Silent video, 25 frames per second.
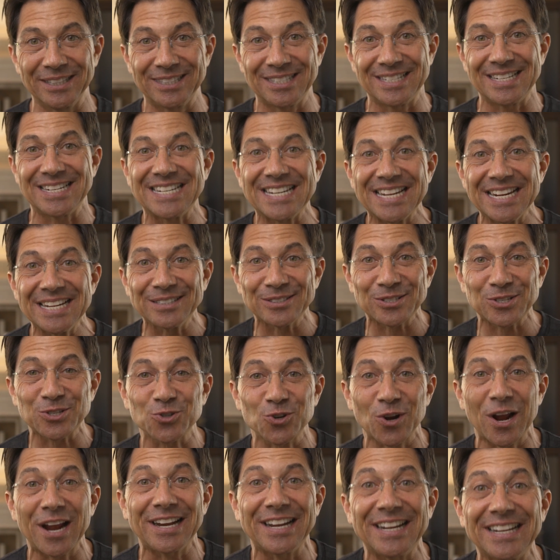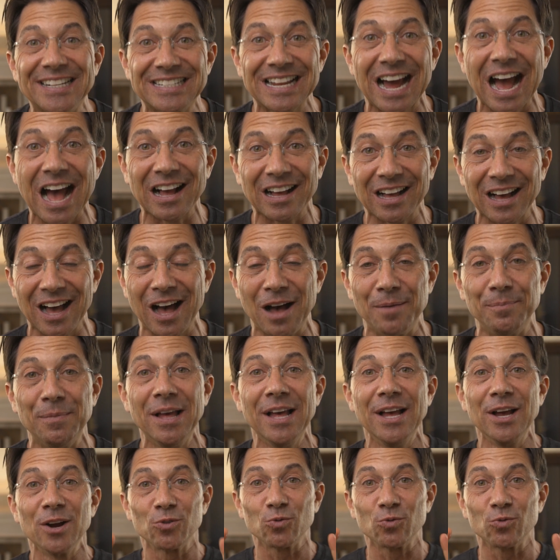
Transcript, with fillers: That's deanstraining.com.